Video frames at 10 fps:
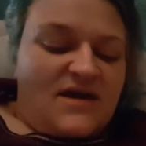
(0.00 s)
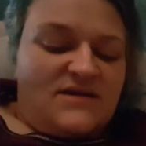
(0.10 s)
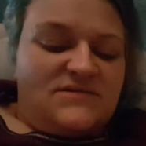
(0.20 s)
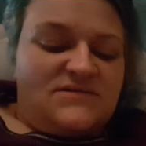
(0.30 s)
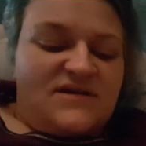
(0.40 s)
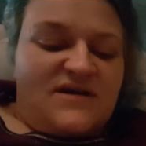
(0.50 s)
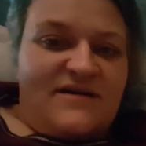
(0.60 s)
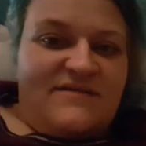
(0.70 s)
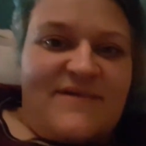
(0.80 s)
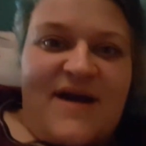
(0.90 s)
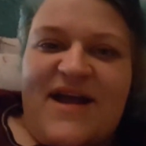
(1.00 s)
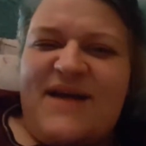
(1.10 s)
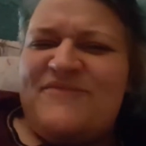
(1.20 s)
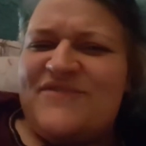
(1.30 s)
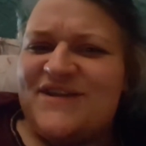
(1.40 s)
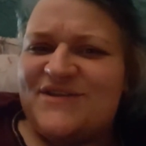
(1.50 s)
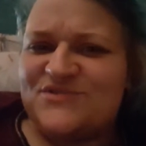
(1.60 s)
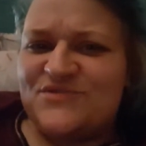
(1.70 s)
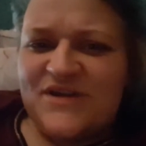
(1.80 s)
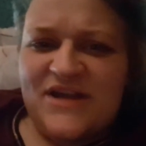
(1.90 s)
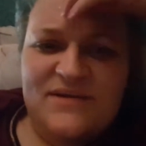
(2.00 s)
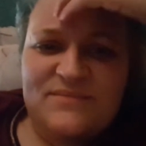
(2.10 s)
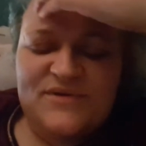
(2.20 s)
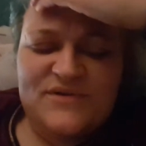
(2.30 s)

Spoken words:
and I am really enjoying it,